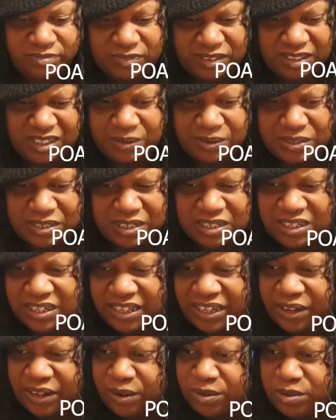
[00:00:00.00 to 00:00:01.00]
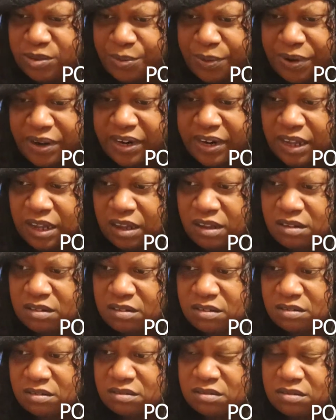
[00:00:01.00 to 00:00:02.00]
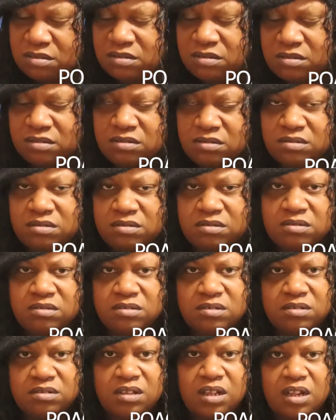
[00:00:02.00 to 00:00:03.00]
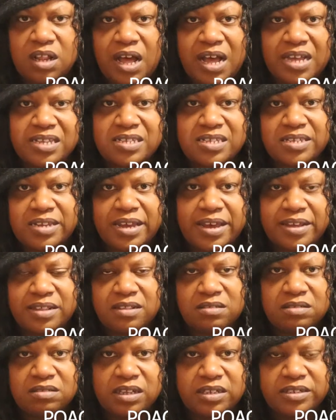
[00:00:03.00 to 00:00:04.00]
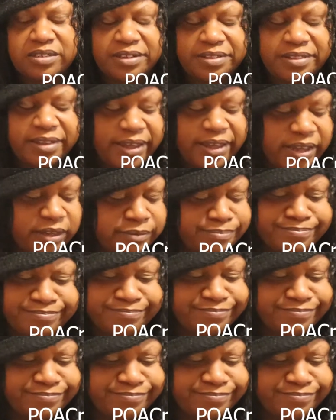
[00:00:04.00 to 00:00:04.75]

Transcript: think it was Leo's reading the last set that did that.